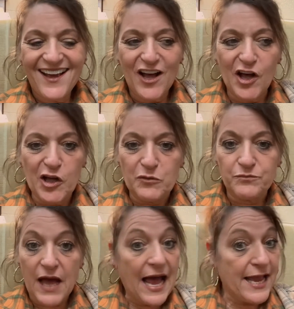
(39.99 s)
I
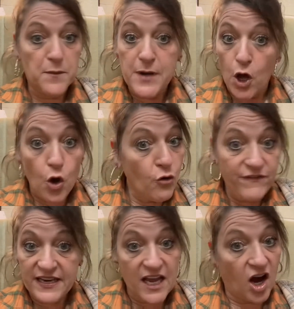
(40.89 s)
am no
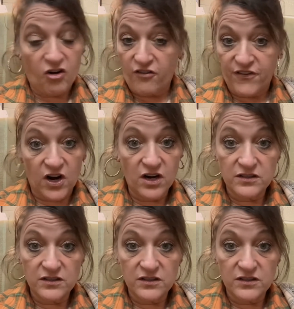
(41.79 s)
videographer.